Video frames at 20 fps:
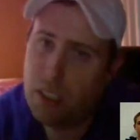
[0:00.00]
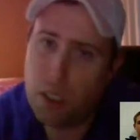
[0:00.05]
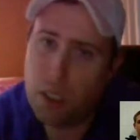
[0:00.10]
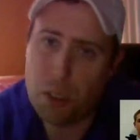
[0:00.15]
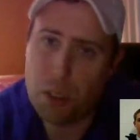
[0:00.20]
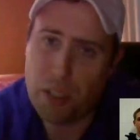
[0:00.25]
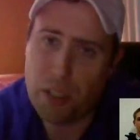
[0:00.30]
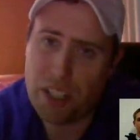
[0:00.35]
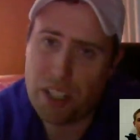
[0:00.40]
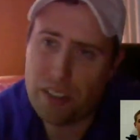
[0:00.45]
No,
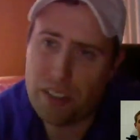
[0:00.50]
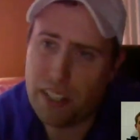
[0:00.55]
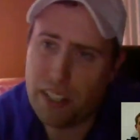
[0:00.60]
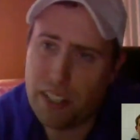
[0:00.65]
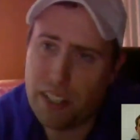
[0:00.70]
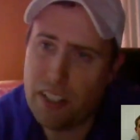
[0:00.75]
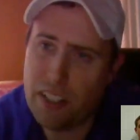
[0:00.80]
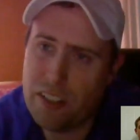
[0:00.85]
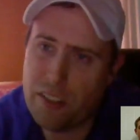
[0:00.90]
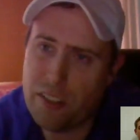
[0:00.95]
you actually got
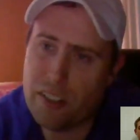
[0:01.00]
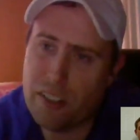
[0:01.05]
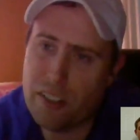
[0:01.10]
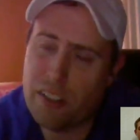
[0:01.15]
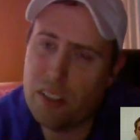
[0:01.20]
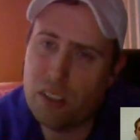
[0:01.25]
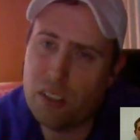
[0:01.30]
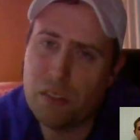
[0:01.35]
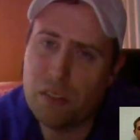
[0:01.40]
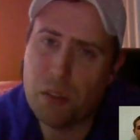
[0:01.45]
100 on
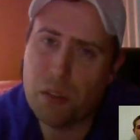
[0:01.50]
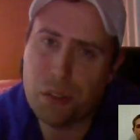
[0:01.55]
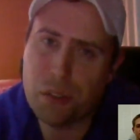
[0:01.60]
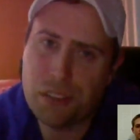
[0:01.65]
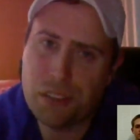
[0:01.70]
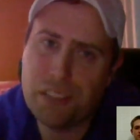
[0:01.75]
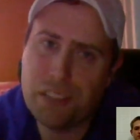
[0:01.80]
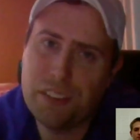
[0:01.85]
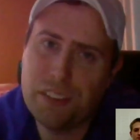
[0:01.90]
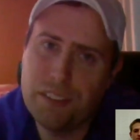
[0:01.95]
all of
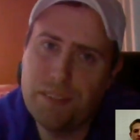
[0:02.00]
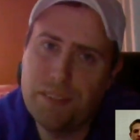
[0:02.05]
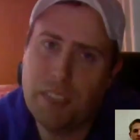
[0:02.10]
yours.